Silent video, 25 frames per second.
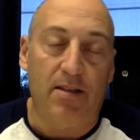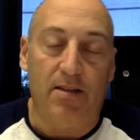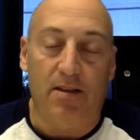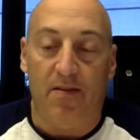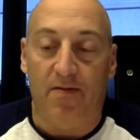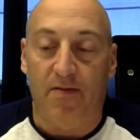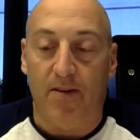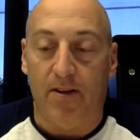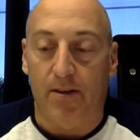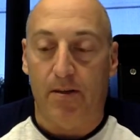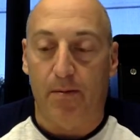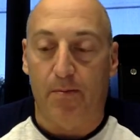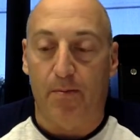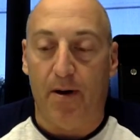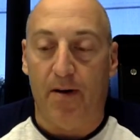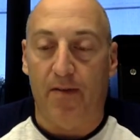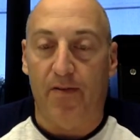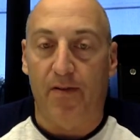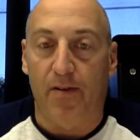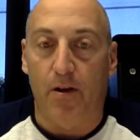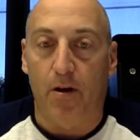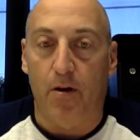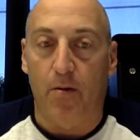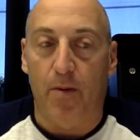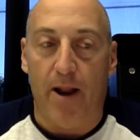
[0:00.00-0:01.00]
defense of
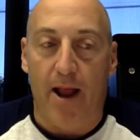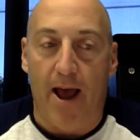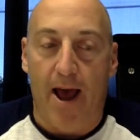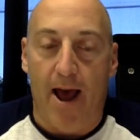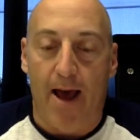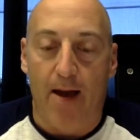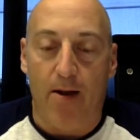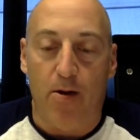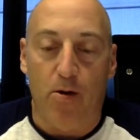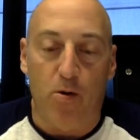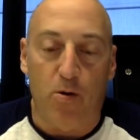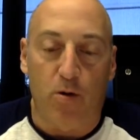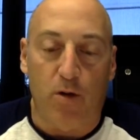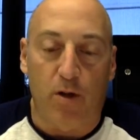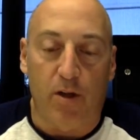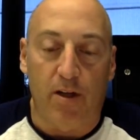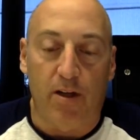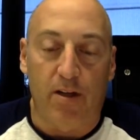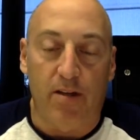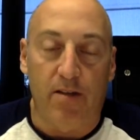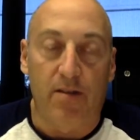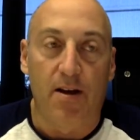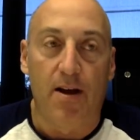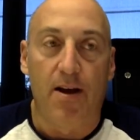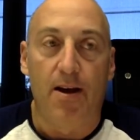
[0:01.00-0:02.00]
Buffalo, but at
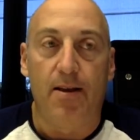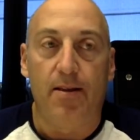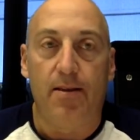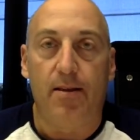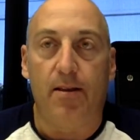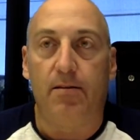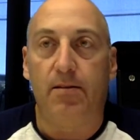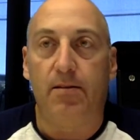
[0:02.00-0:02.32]
Oakland, the